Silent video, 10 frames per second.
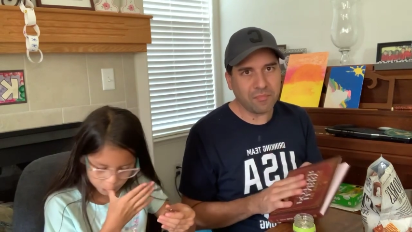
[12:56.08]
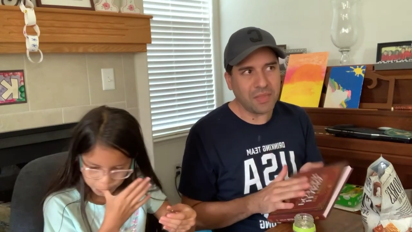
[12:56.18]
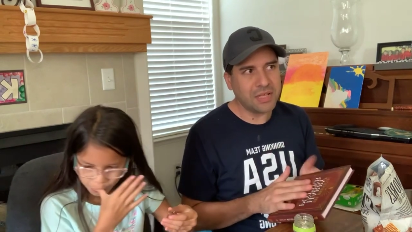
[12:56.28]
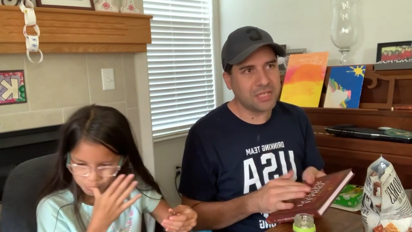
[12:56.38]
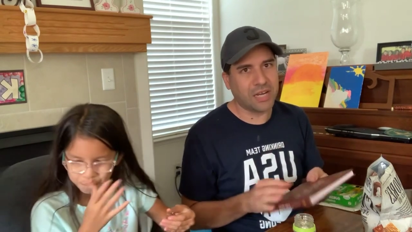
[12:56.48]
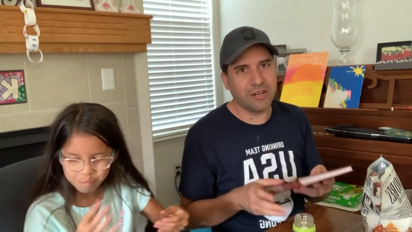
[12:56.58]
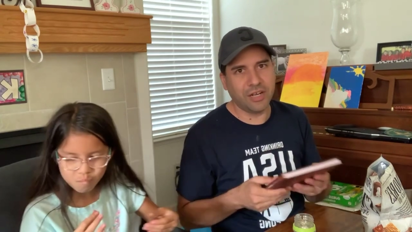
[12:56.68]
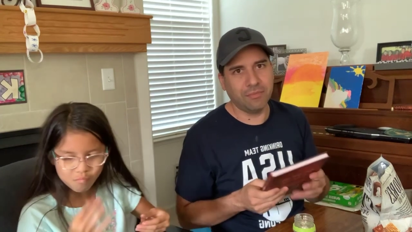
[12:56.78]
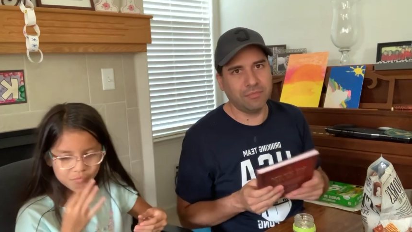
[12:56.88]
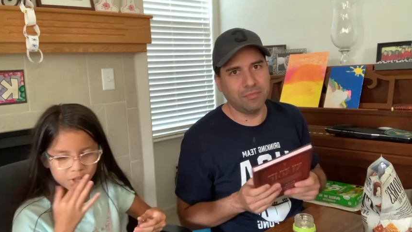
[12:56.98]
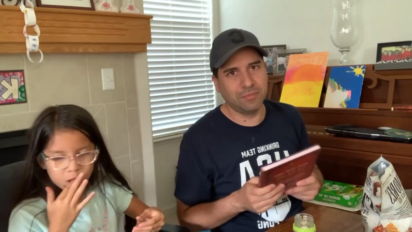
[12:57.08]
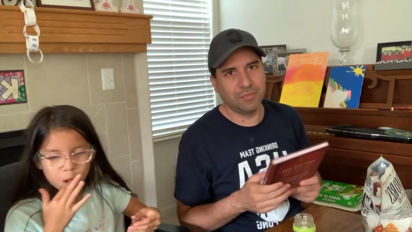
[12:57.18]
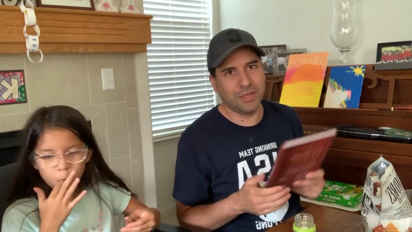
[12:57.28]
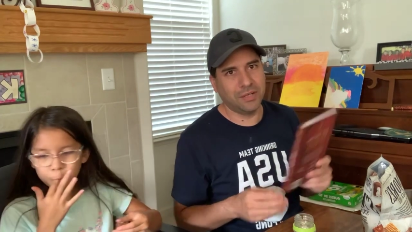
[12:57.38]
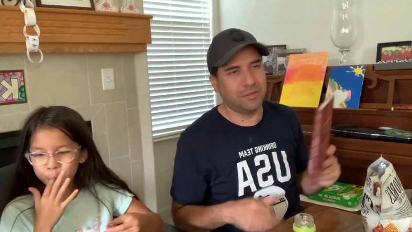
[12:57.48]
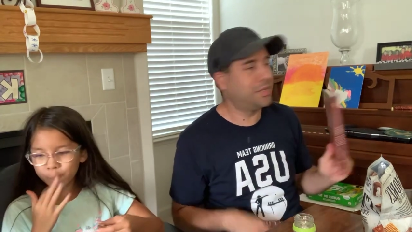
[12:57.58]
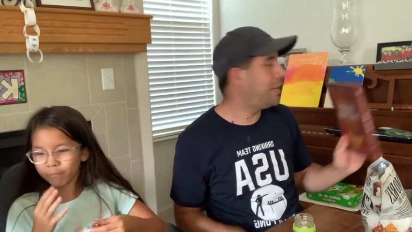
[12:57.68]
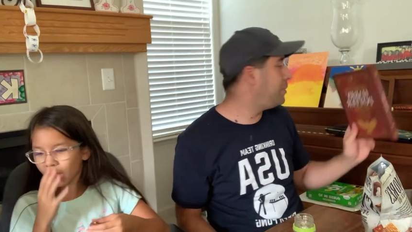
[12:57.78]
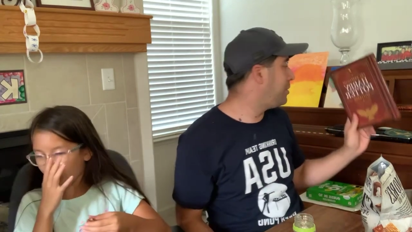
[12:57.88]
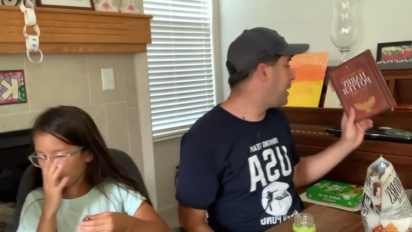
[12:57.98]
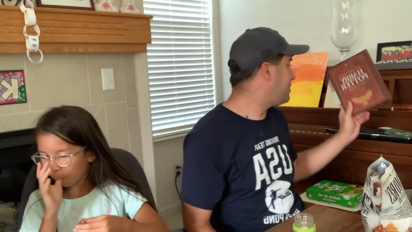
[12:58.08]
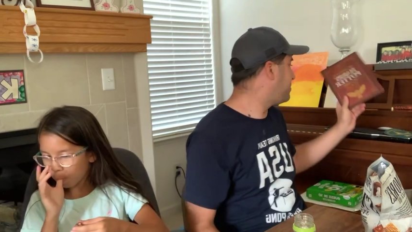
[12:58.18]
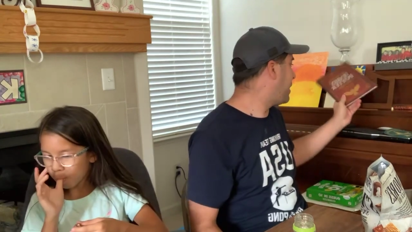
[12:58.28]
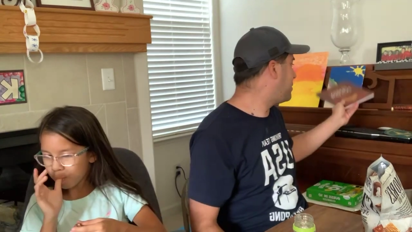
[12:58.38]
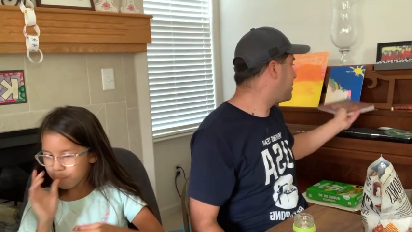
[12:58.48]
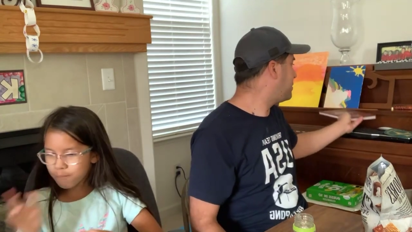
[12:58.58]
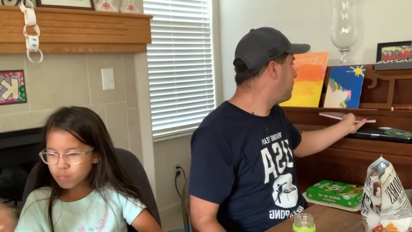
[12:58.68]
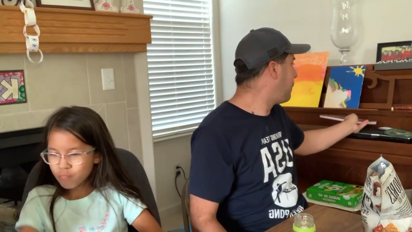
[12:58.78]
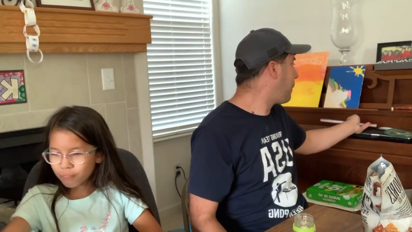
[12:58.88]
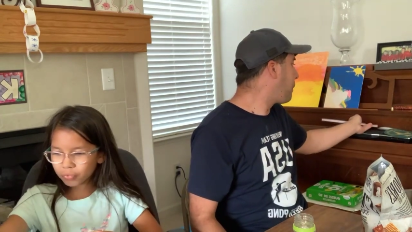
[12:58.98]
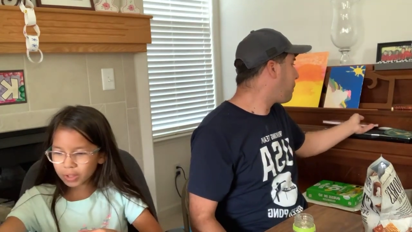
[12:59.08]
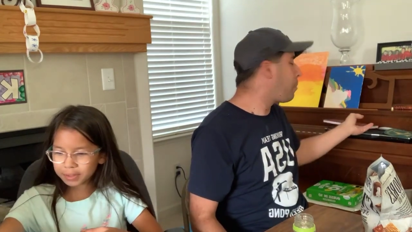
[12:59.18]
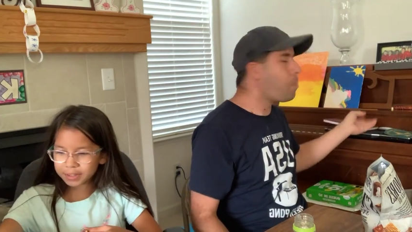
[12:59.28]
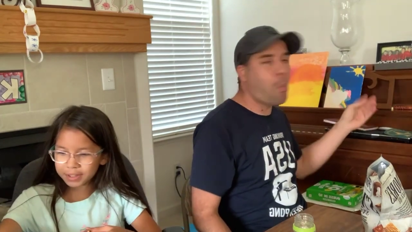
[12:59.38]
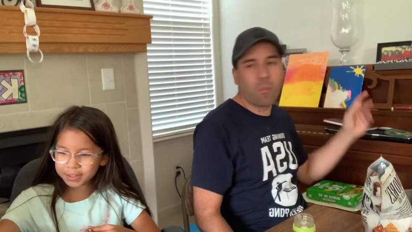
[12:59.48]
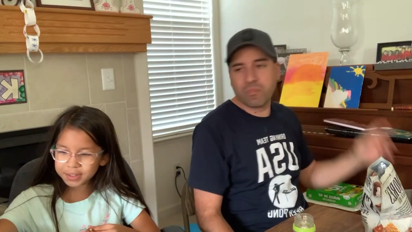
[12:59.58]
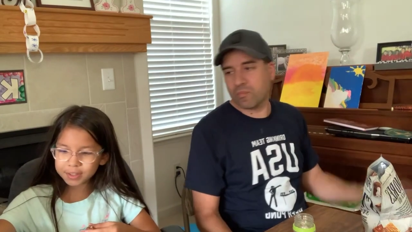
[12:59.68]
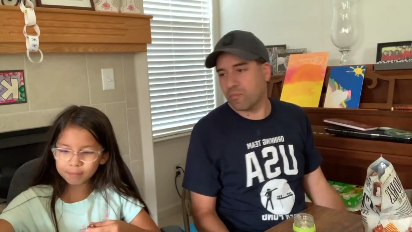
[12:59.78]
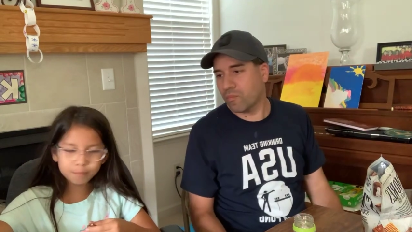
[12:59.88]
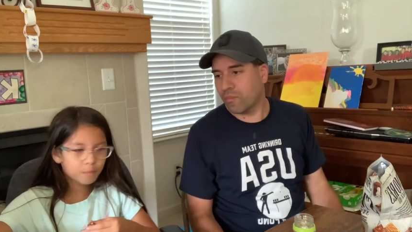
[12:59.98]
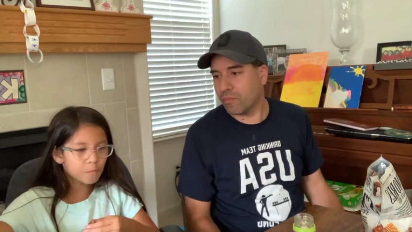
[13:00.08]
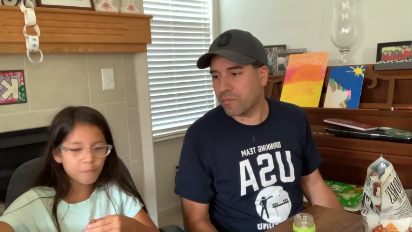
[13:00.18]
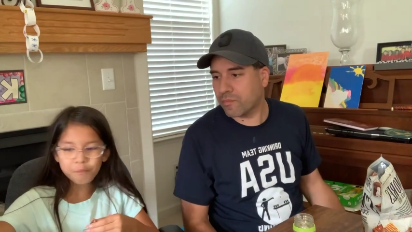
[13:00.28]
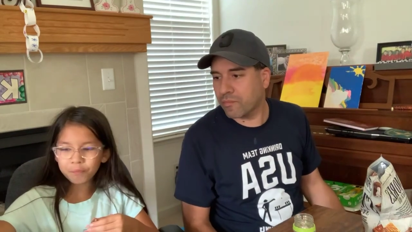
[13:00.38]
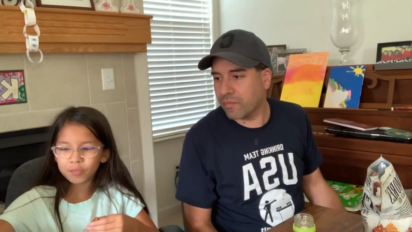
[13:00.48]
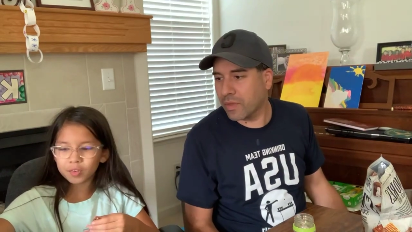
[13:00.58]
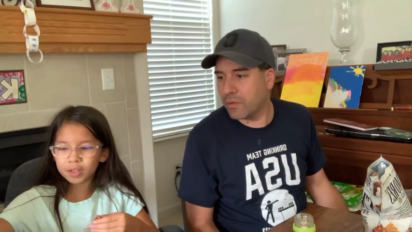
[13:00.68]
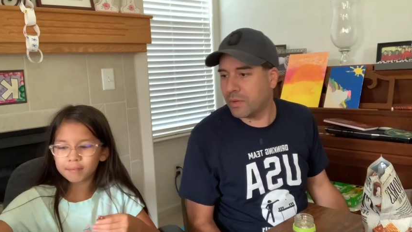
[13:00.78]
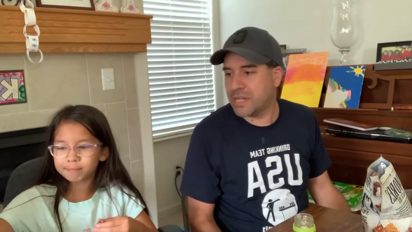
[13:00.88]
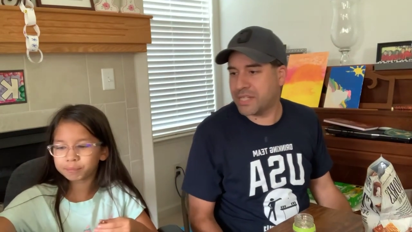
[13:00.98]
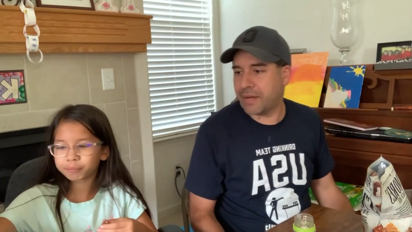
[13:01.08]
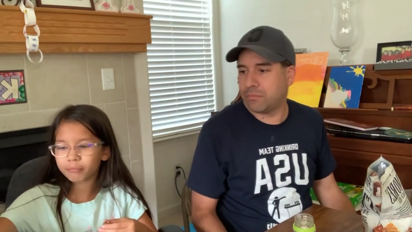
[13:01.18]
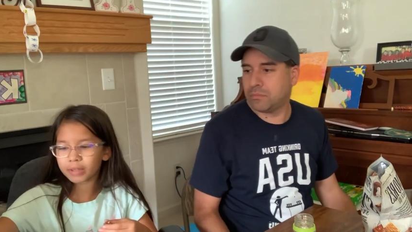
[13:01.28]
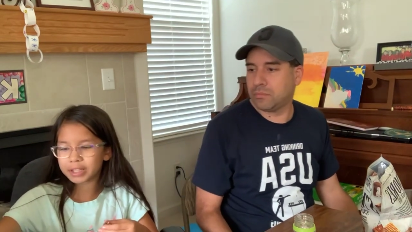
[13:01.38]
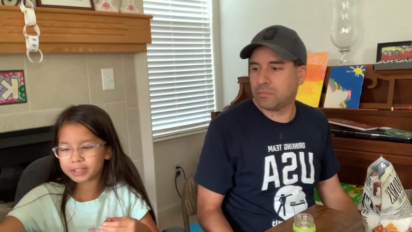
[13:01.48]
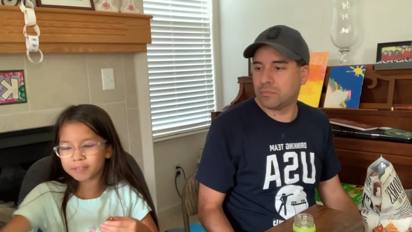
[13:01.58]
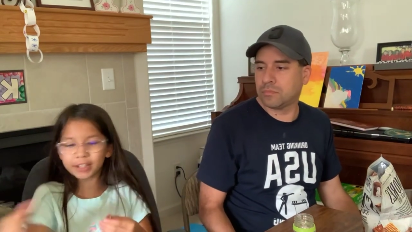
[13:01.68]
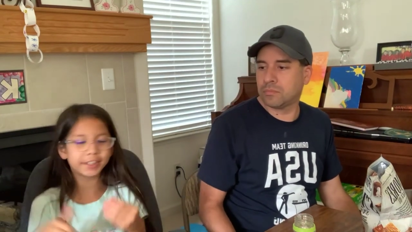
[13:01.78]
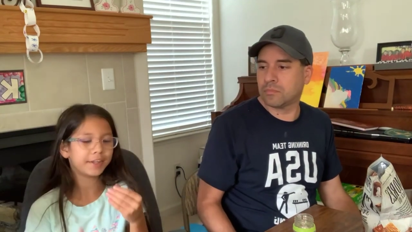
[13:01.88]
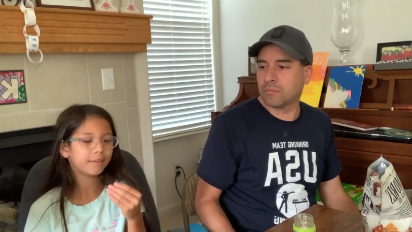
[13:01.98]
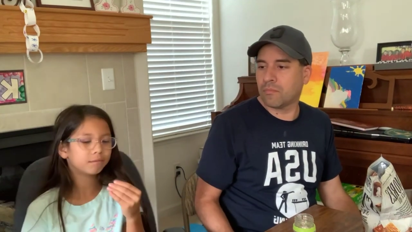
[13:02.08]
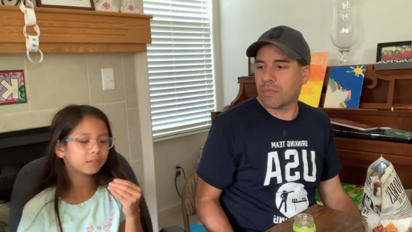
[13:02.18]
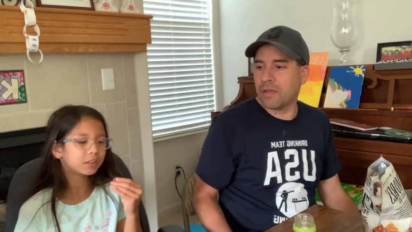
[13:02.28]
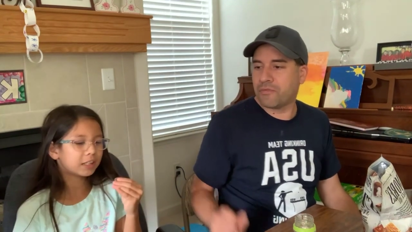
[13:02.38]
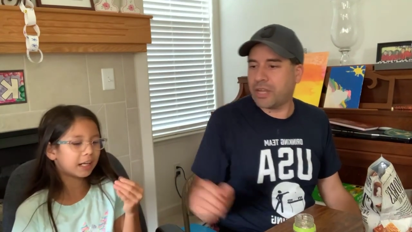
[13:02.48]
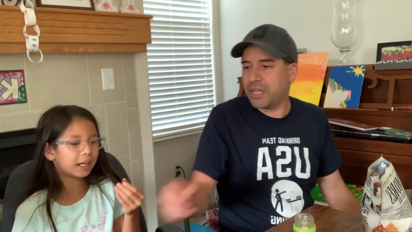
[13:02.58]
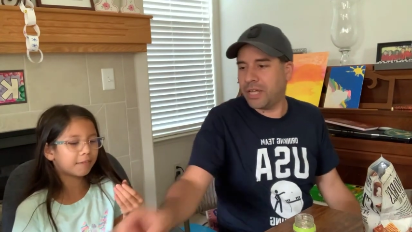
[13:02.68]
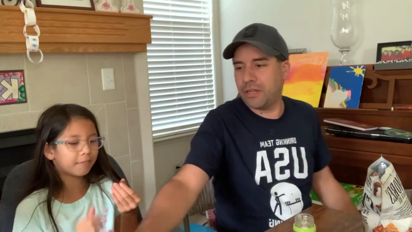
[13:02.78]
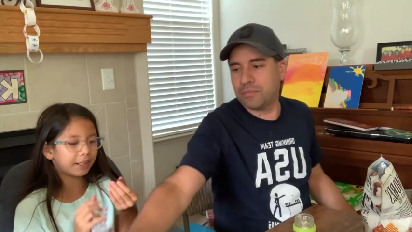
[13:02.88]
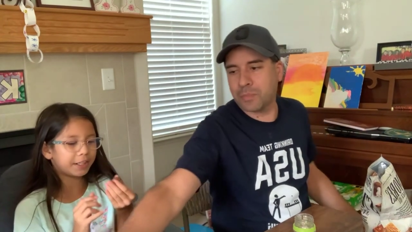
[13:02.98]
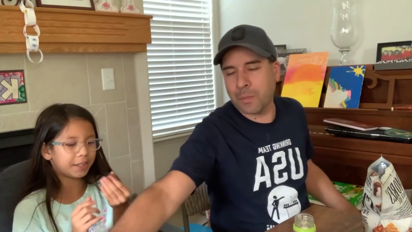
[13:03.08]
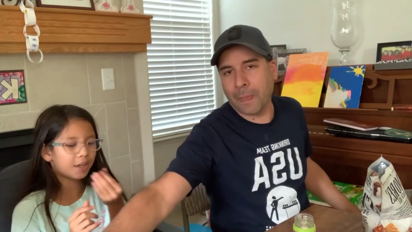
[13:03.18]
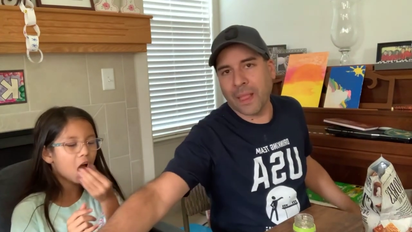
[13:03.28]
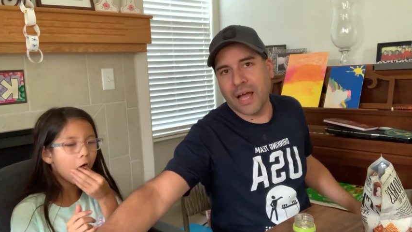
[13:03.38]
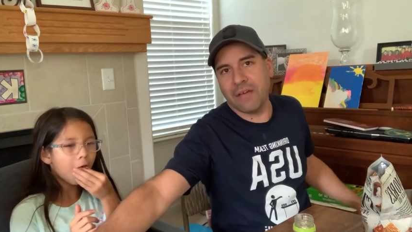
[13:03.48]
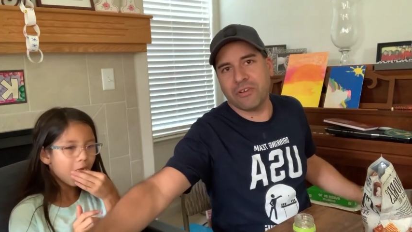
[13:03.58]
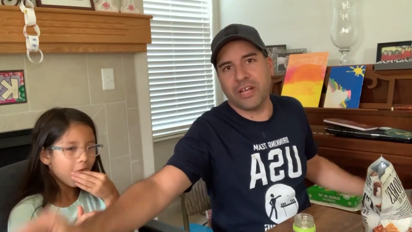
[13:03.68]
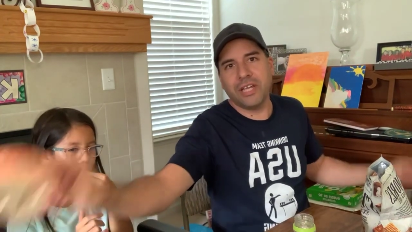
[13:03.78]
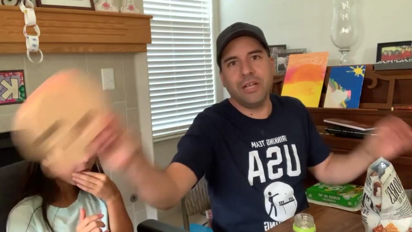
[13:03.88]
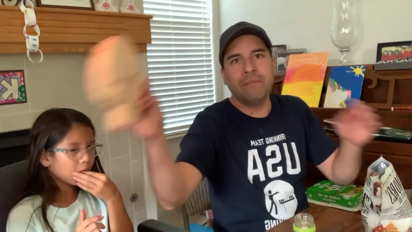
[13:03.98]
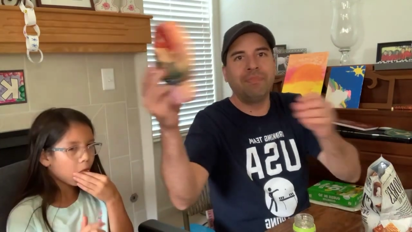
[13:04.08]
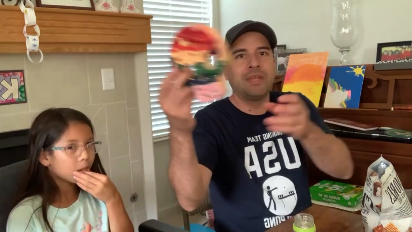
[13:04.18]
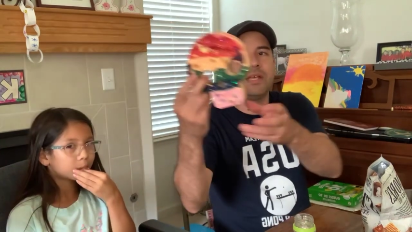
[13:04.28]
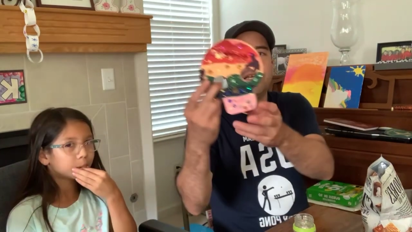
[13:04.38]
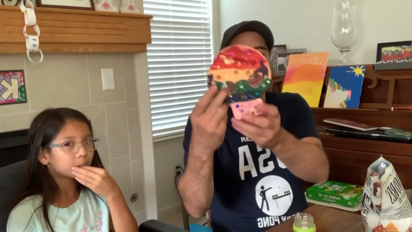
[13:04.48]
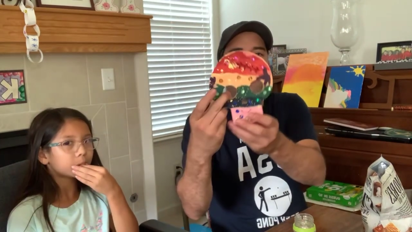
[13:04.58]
Speaker 1: Scary. Glad we don't have spiders. This. What is that?
Speaker 2: It's Frankie.
Speaker 1: Frankie. Hi, Frankie. Hi, Frankie. She